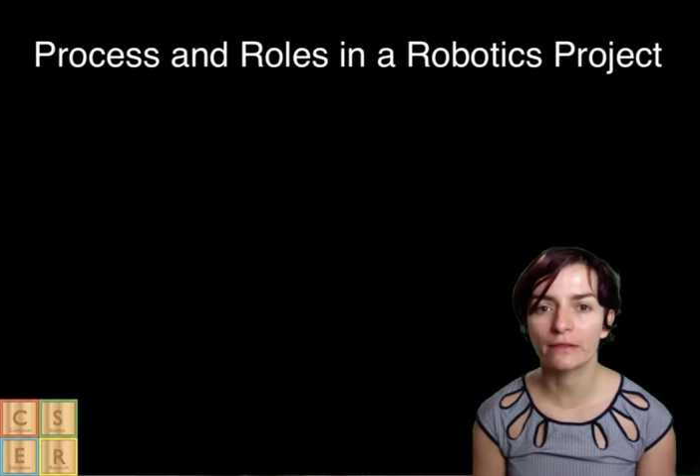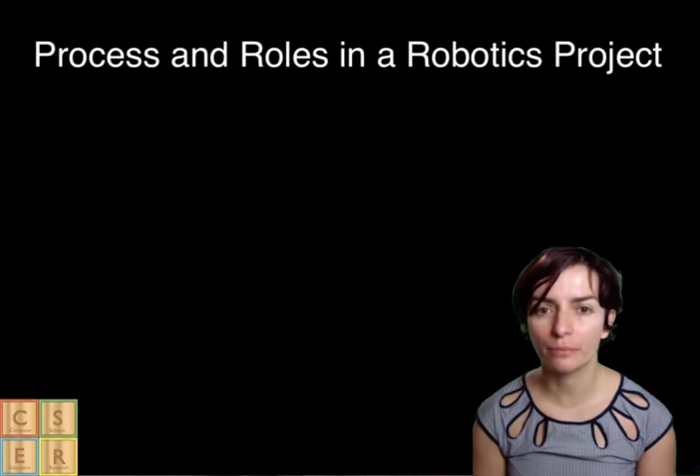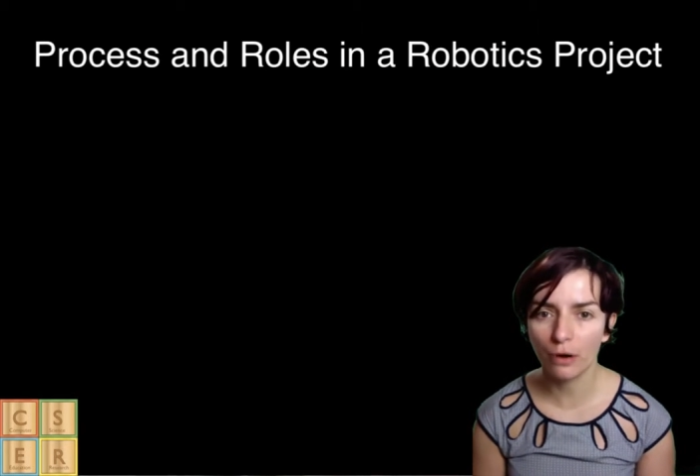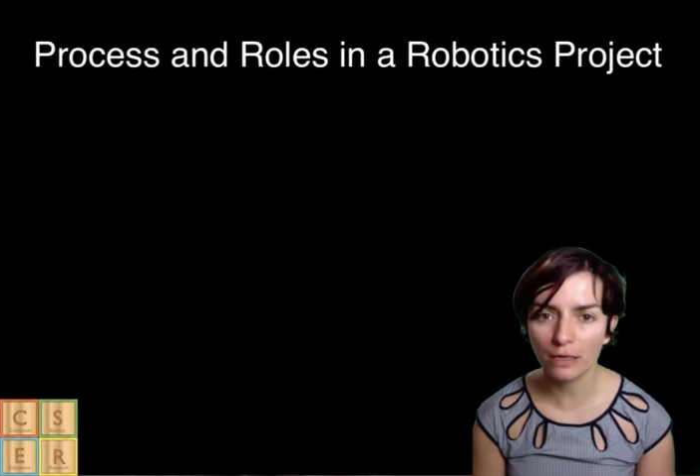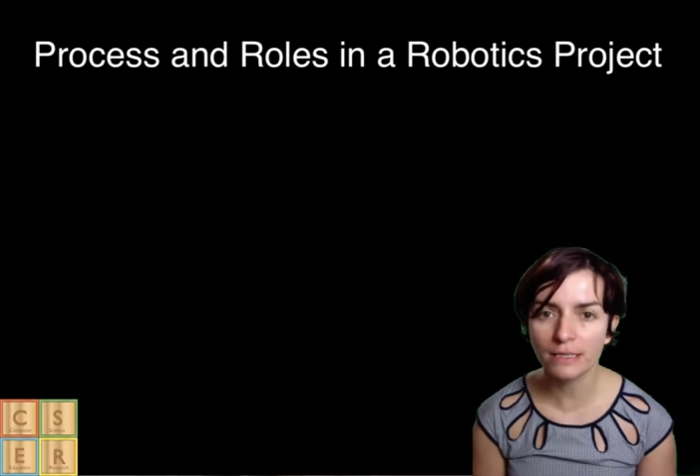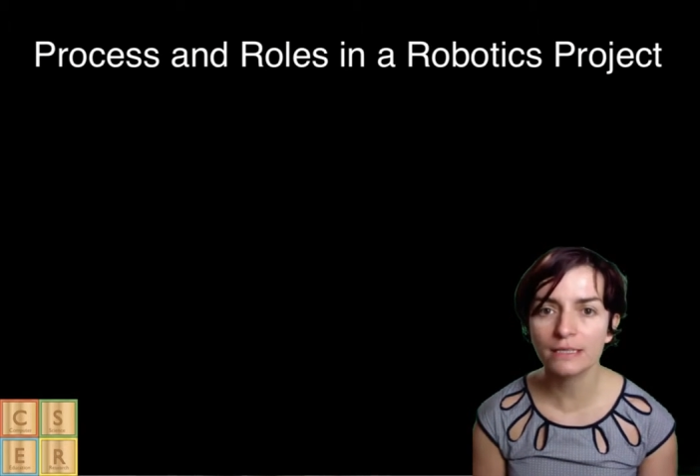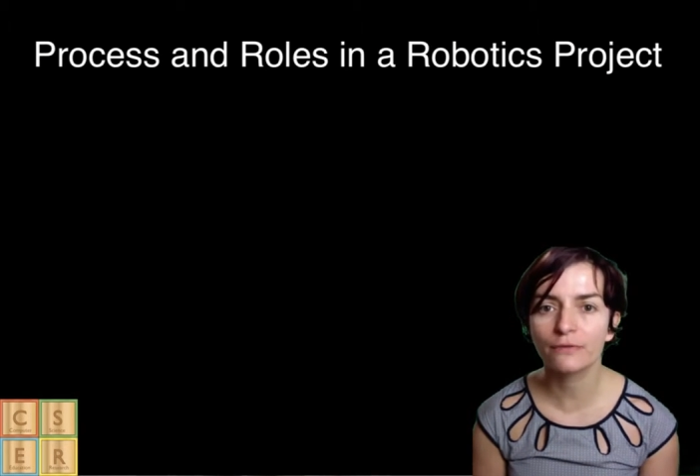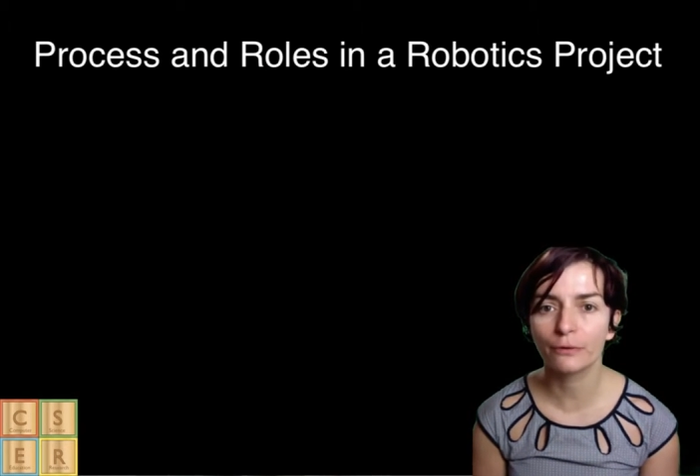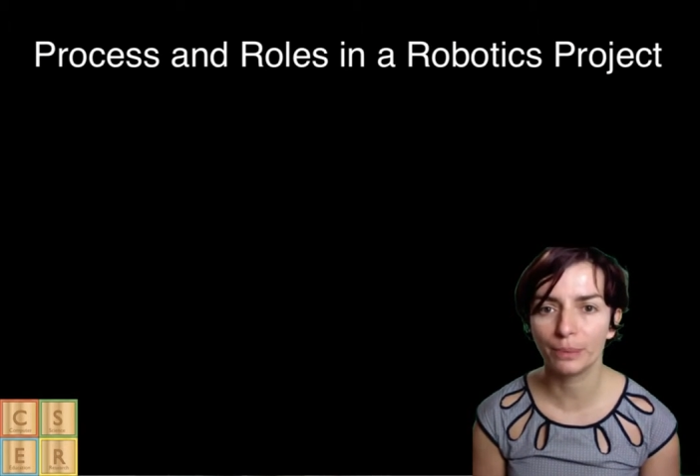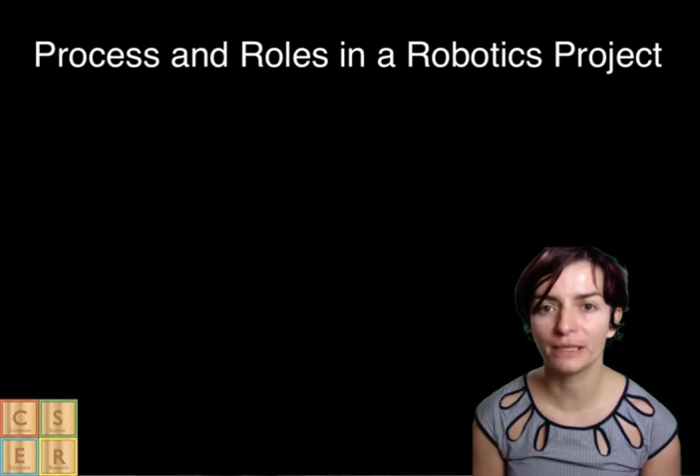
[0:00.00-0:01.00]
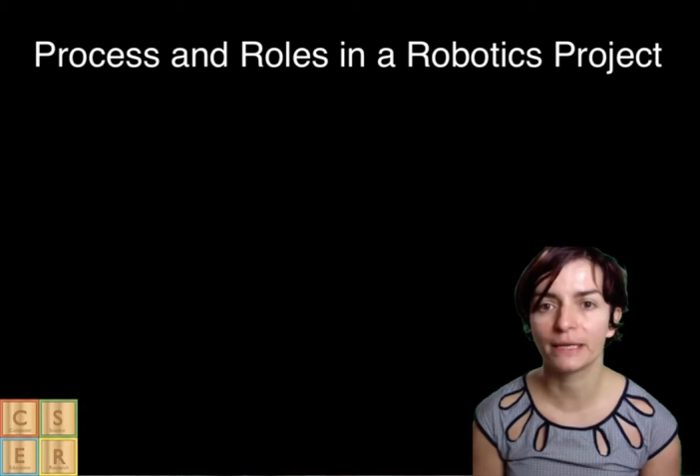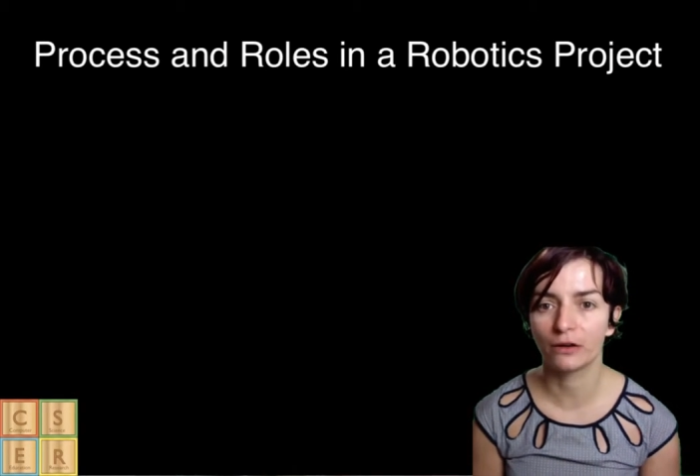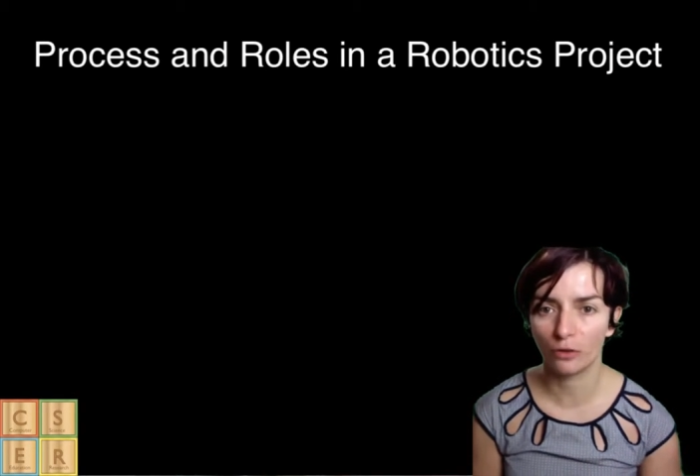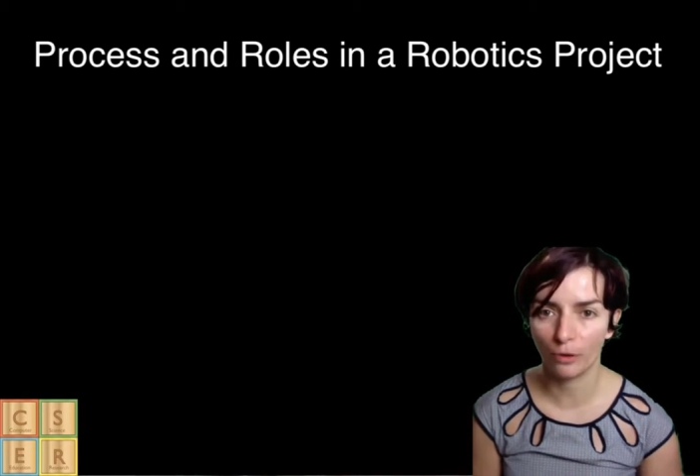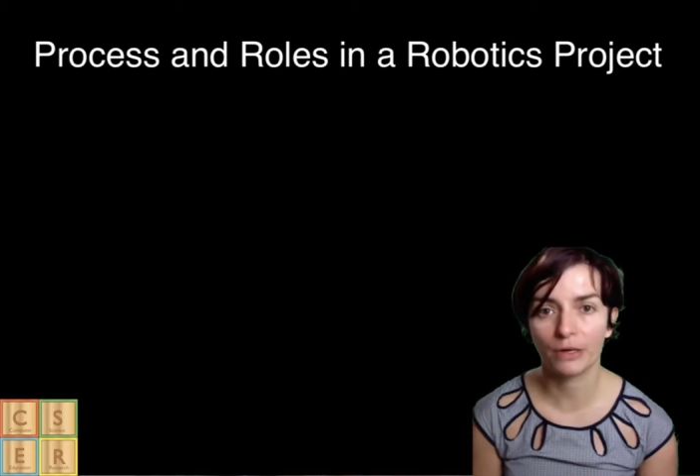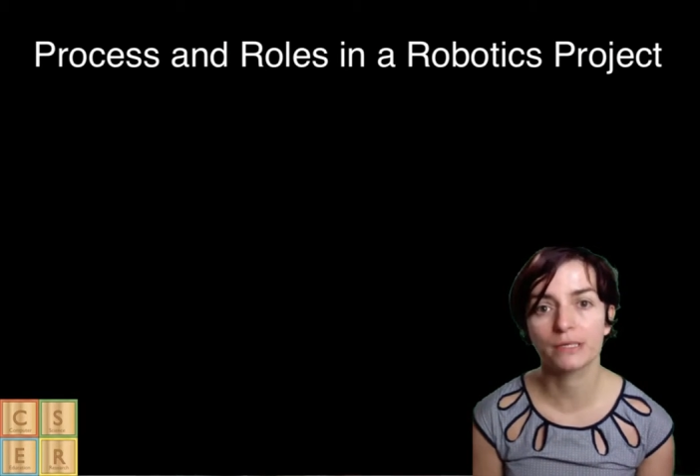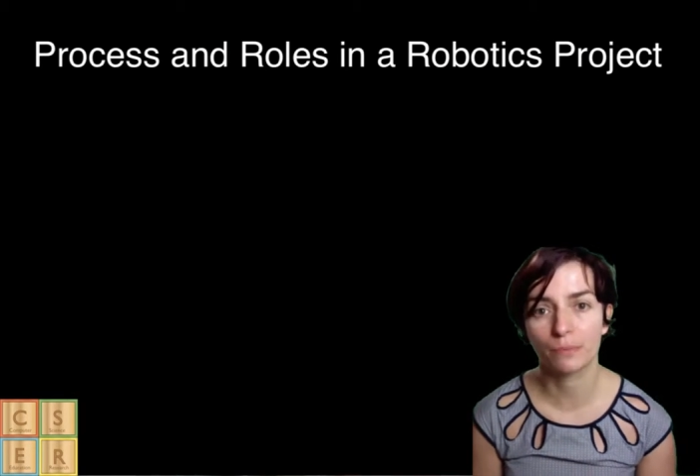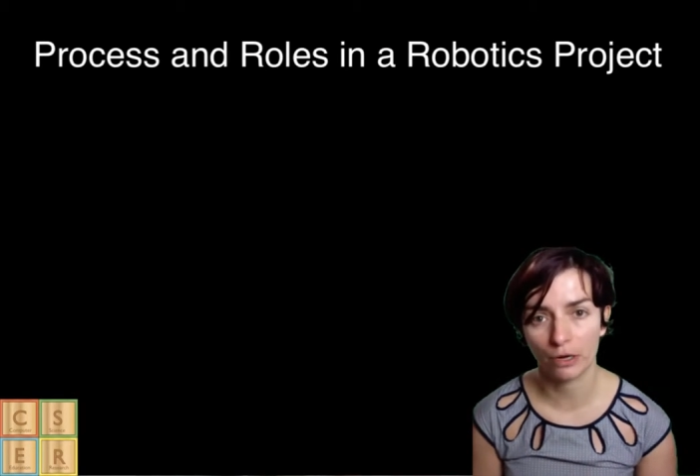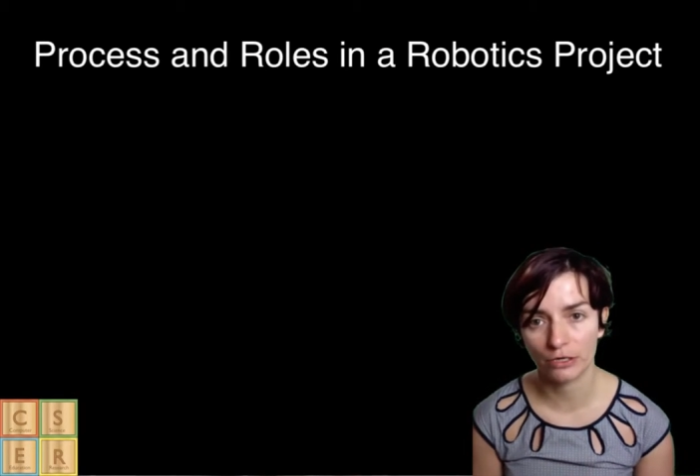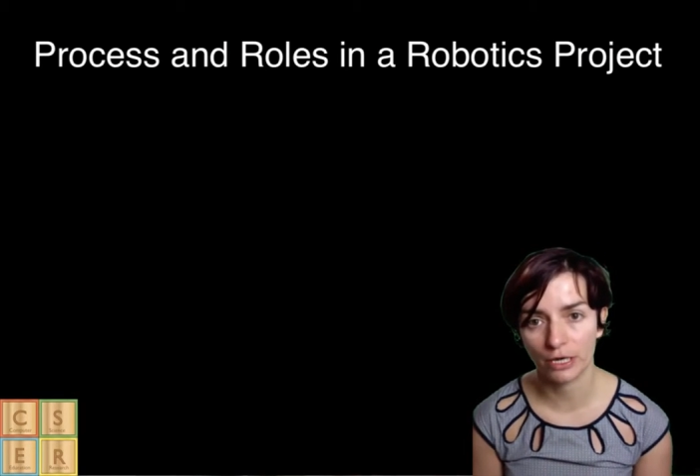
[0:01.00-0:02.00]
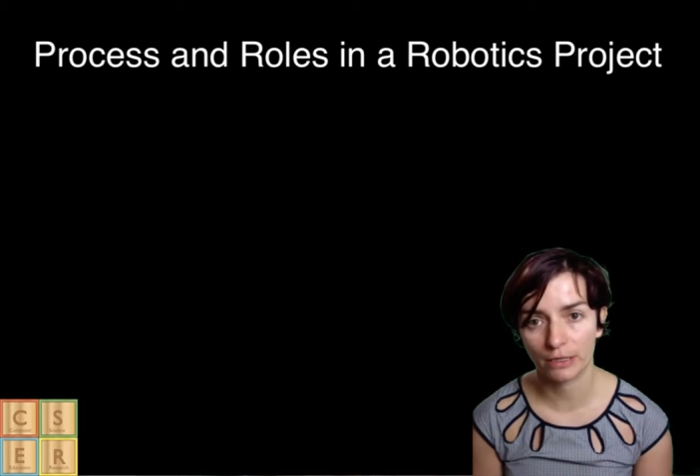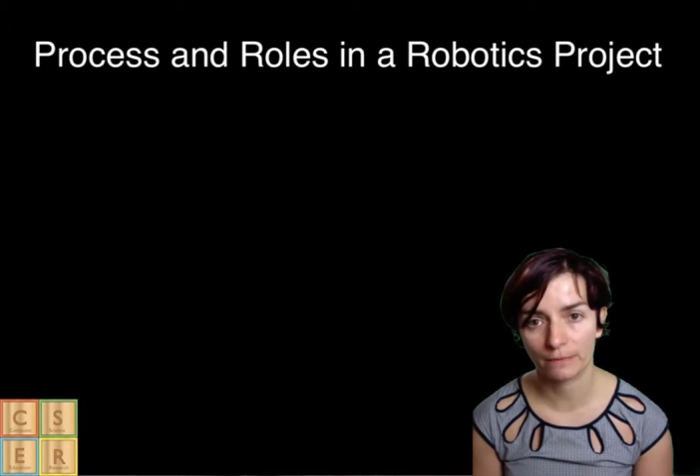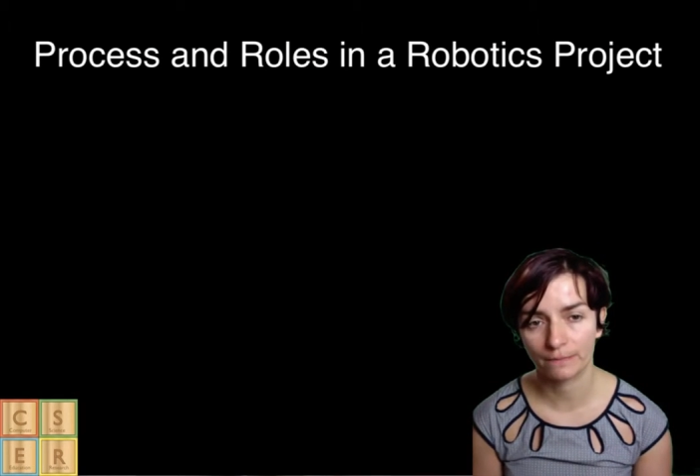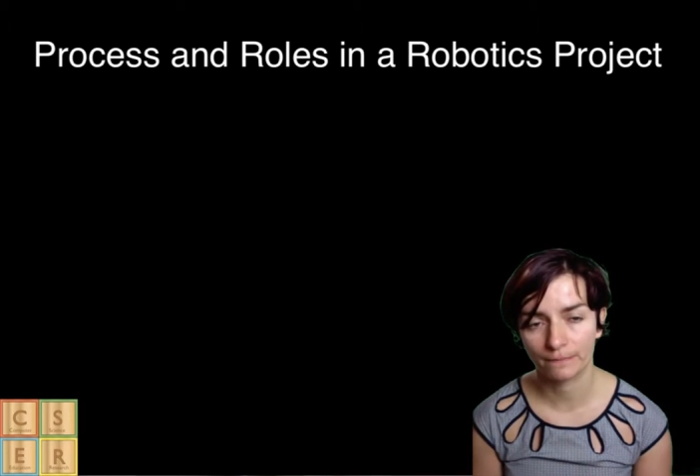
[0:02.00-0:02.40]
the process for building a robotics project.